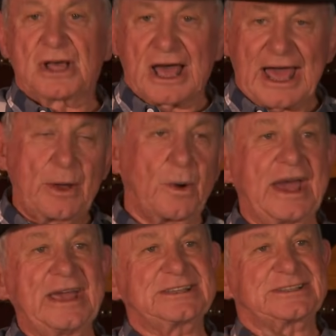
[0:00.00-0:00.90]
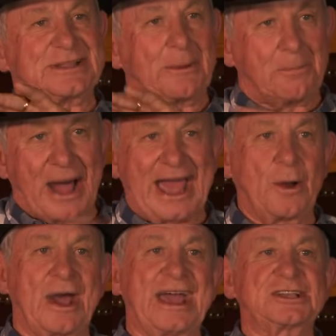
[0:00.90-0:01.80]
the highways, the
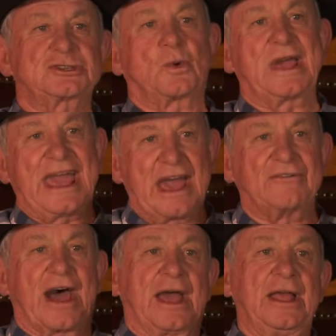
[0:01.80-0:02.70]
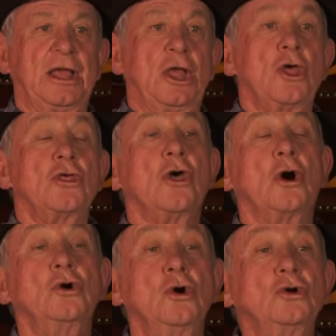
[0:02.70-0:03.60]
byways, wherever,
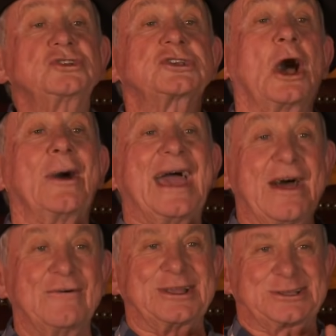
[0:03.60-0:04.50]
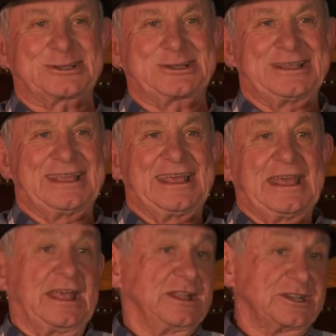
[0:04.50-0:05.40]
the whosoever's.
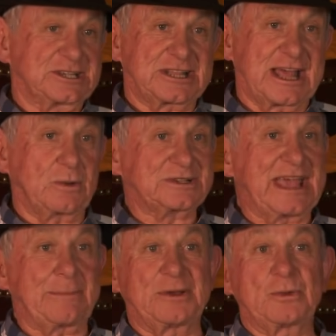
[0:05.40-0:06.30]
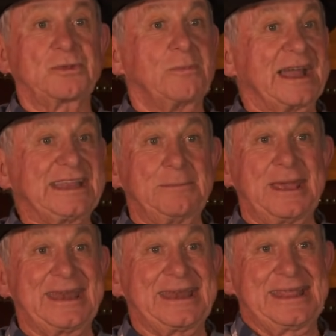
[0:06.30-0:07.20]
Just like what's happened with Mighty
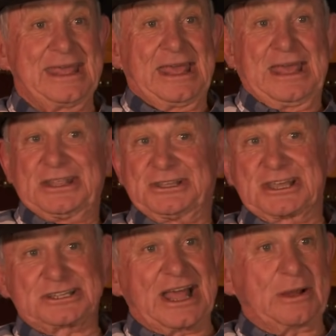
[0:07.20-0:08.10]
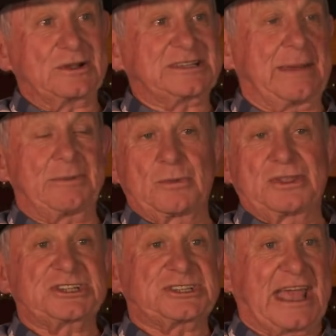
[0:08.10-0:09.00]
Men, just like what's happened with
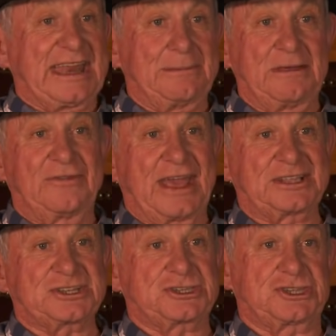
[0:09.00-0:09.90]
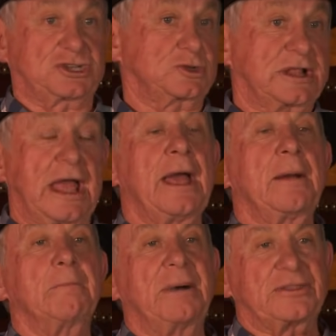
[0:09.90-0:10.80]
the stadium events,
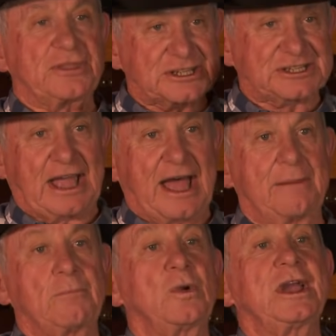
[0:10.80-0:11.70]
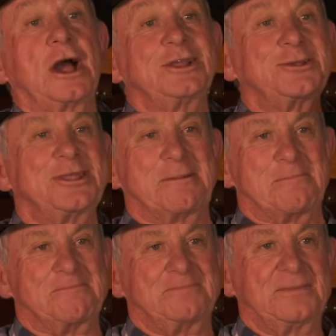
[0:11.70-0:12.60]
but this time we're going to them.
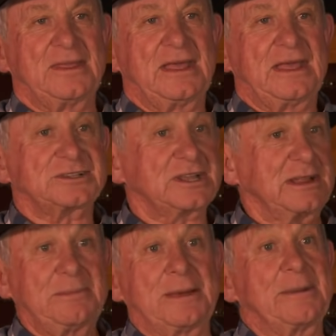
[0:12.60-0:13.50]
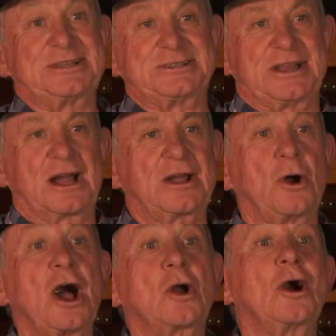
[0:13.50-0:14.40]
It's going to be amazing. I
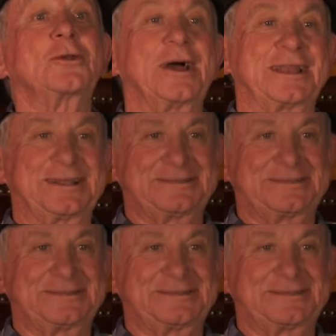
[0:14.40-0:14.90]
can't wait.